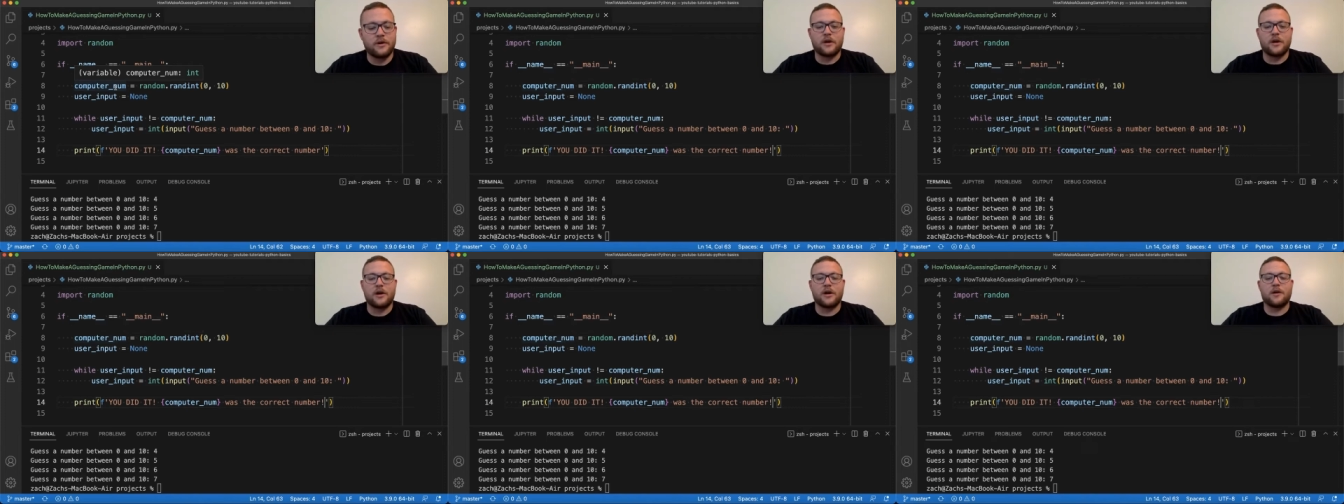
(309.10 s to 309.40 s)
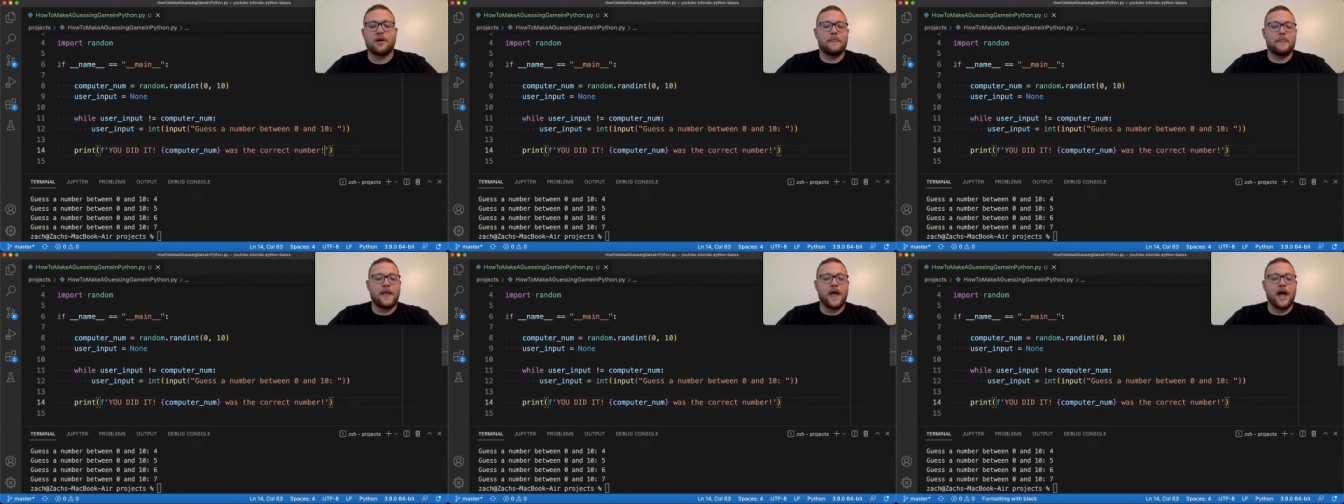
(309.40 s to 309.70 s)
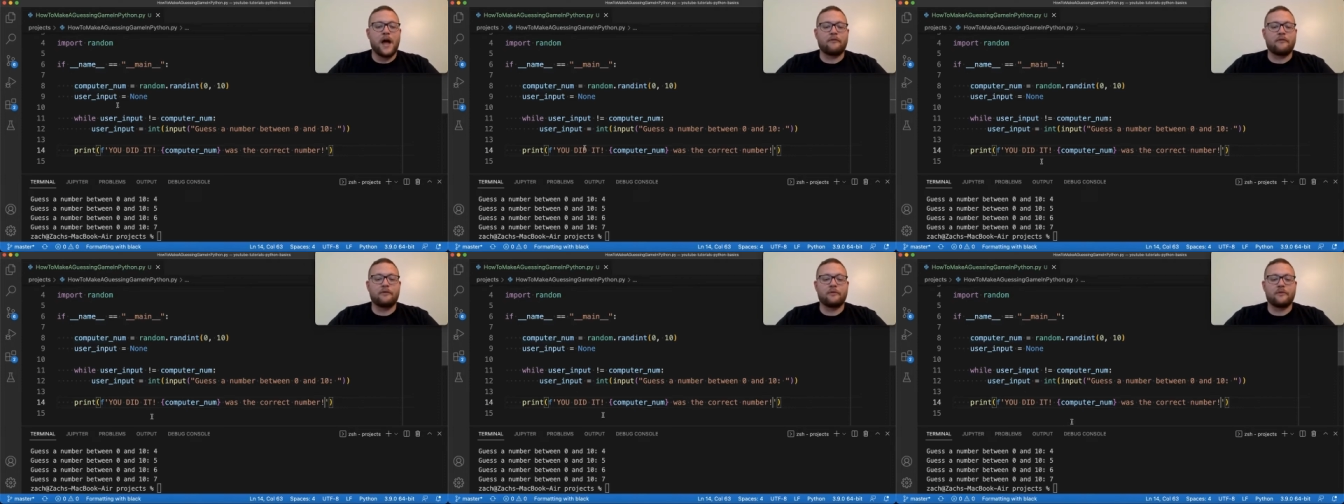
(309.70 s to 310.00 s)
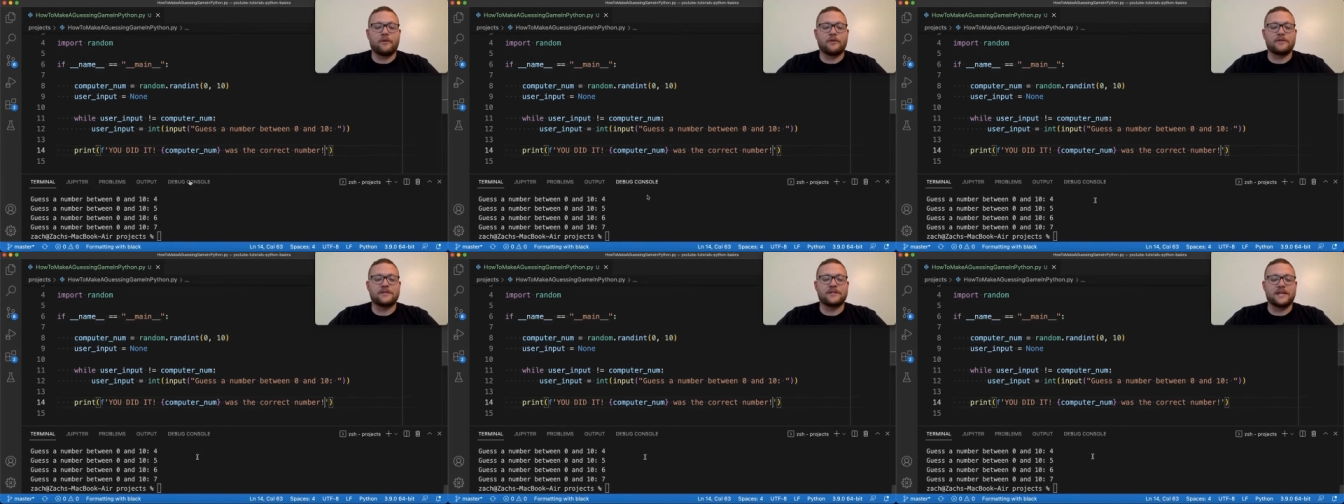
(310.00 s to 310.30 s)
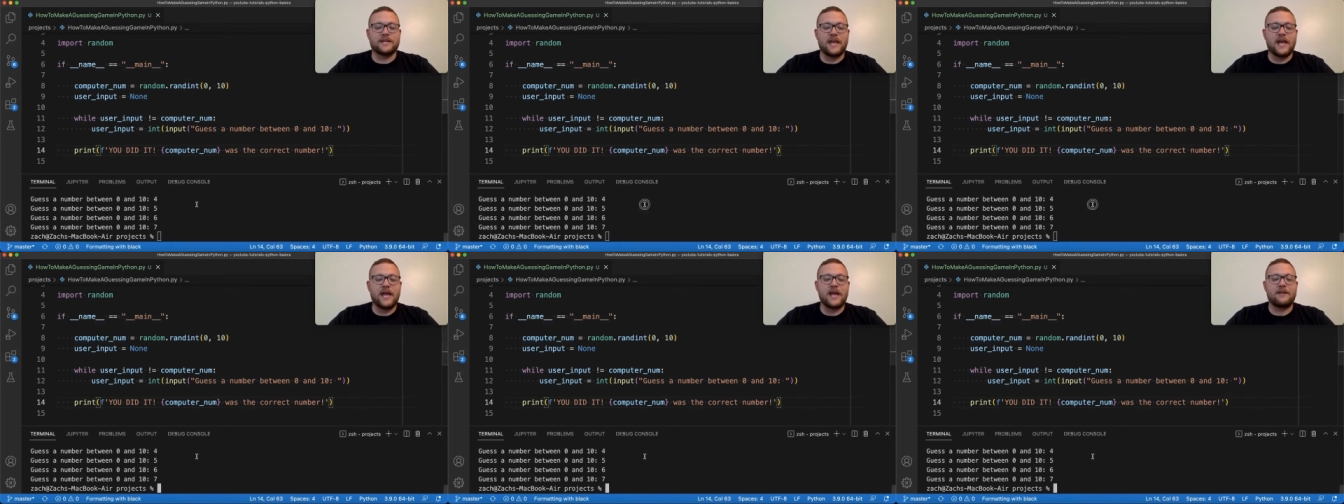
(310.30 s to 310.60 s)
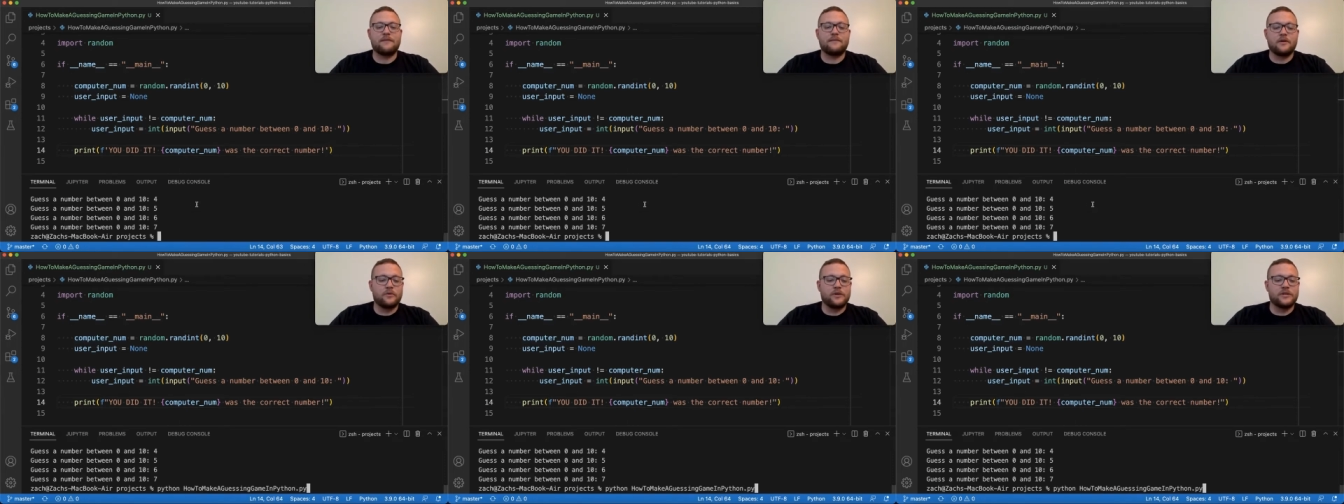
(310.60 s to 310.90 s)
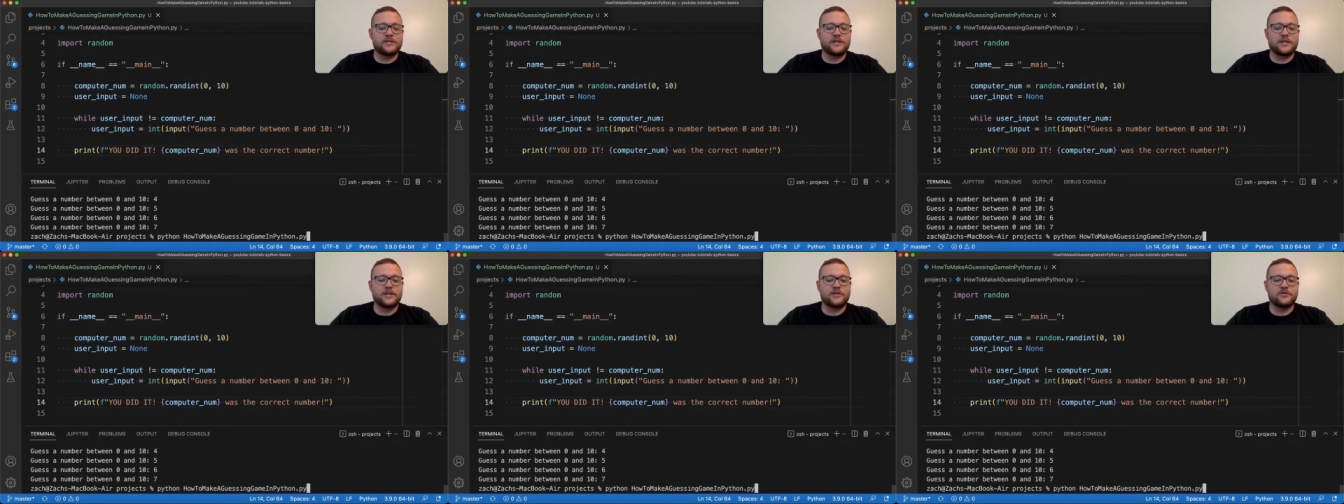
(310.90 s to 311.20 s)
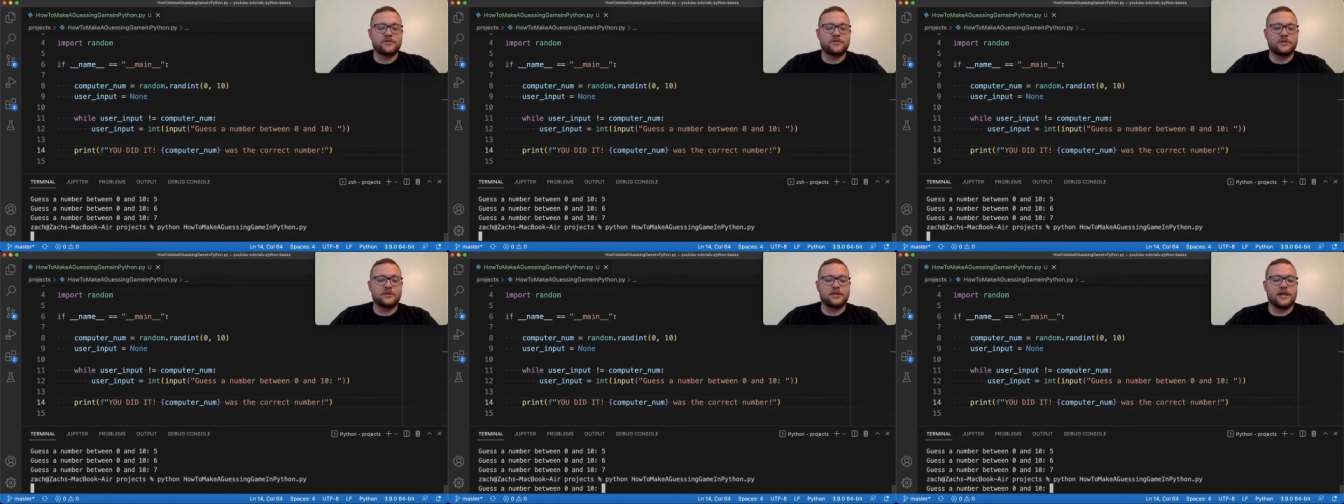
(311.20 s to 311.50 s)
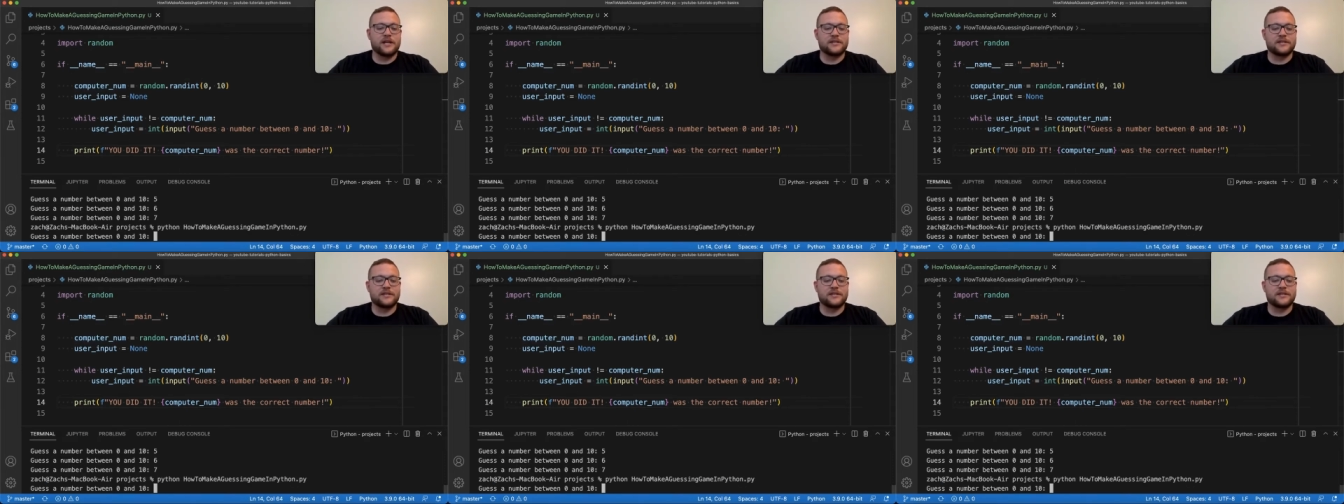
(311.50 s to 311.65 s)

Um, now, if we run this again, we essentially get